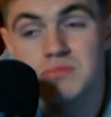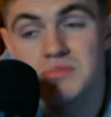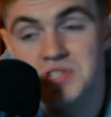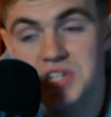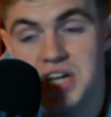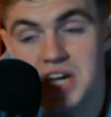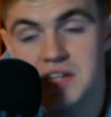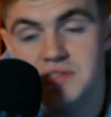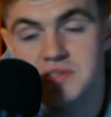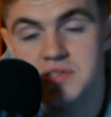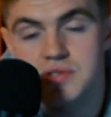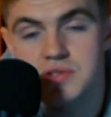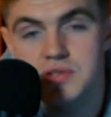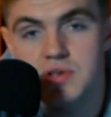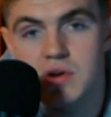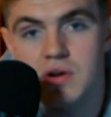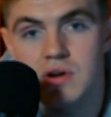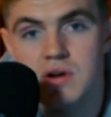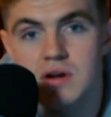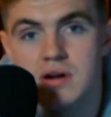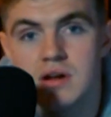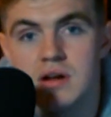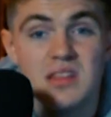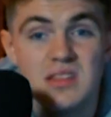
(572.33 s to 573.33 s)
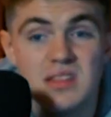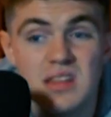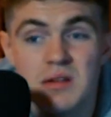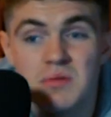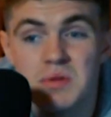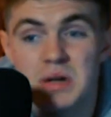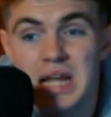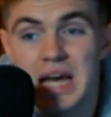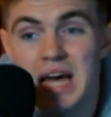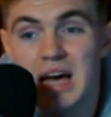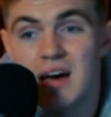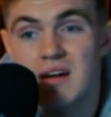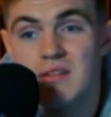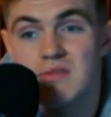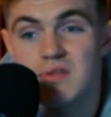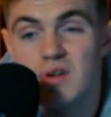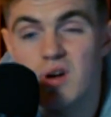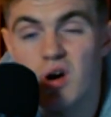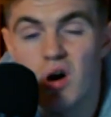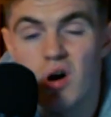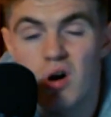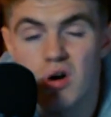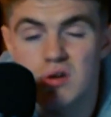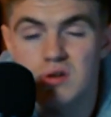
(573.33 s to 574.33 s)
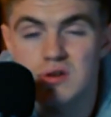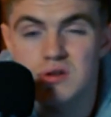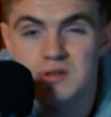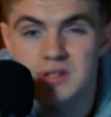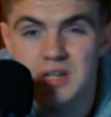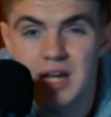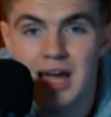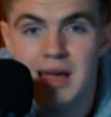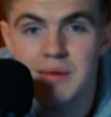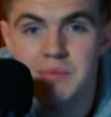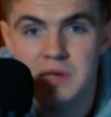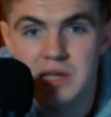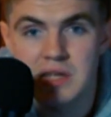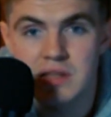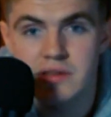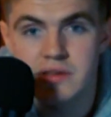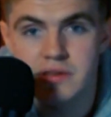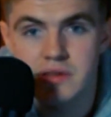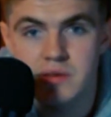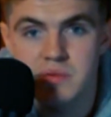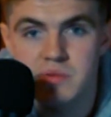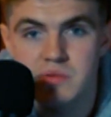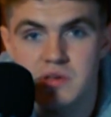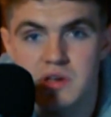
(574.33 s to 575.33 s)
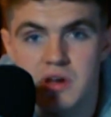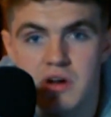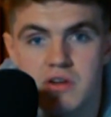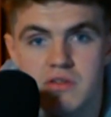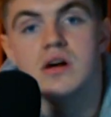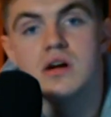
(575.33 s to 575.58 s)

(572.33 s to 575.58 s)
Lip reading: chances are they would have a harder time killing themselves.